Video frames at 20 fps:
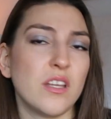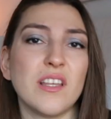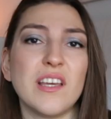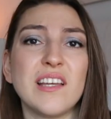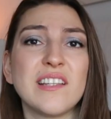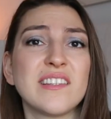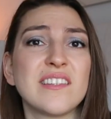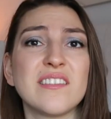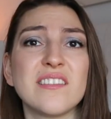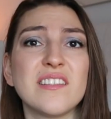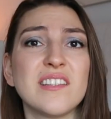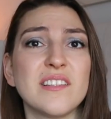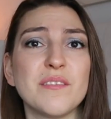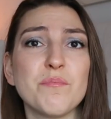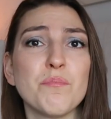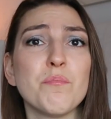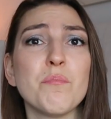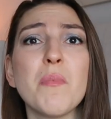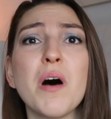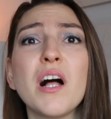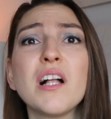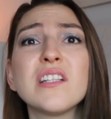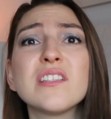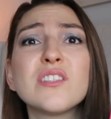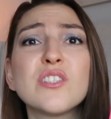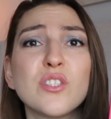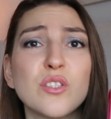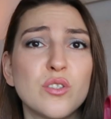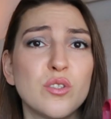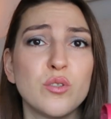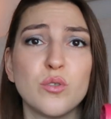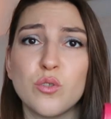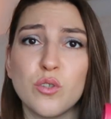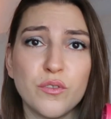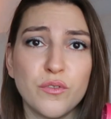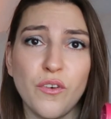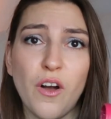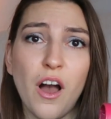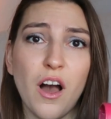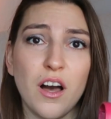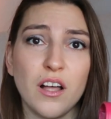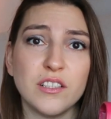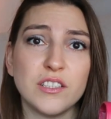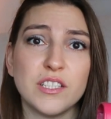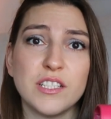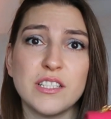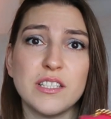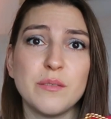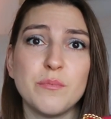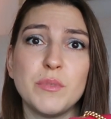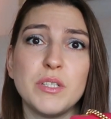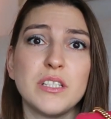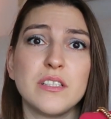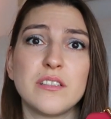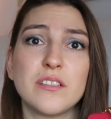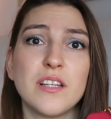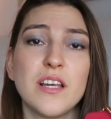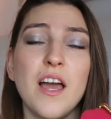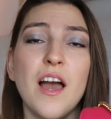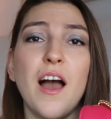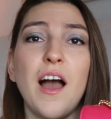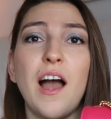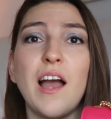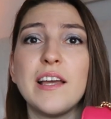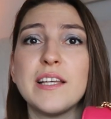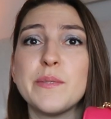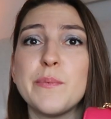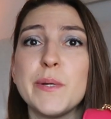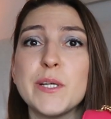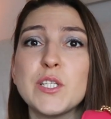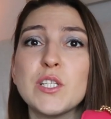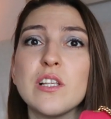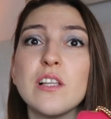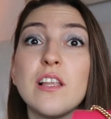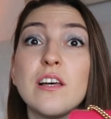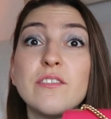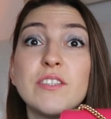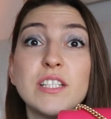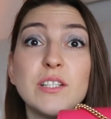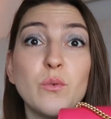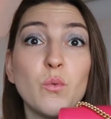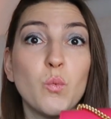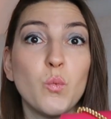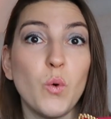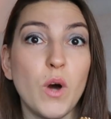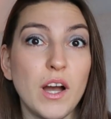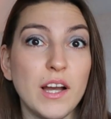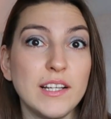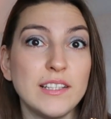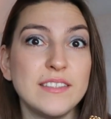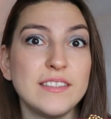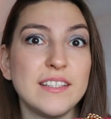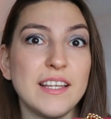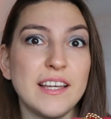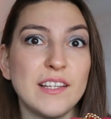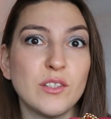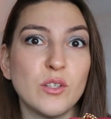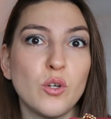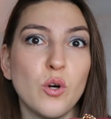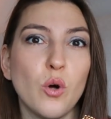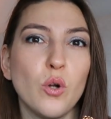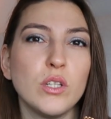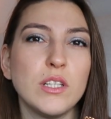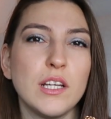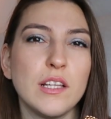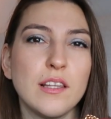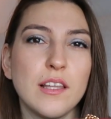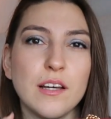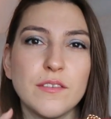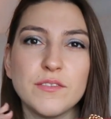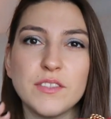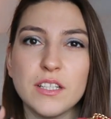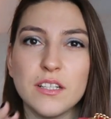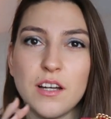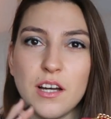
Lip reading: in multitude of colors. I mean, I especially love it in white and gold. I love the